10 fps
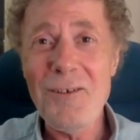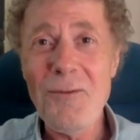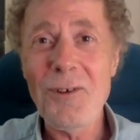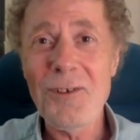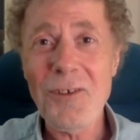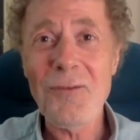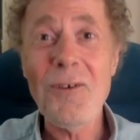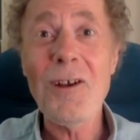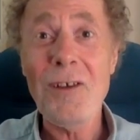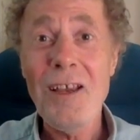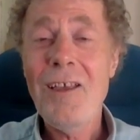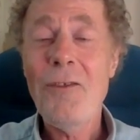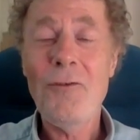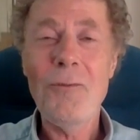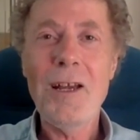you what doesn't work
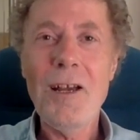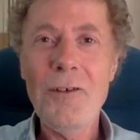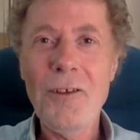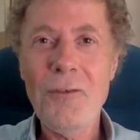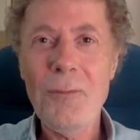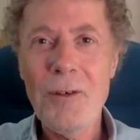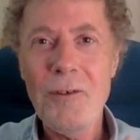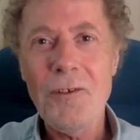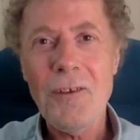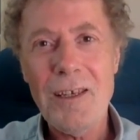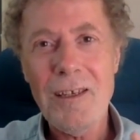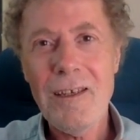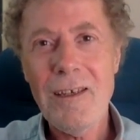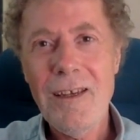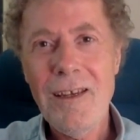through my own experience and
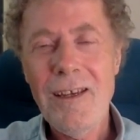in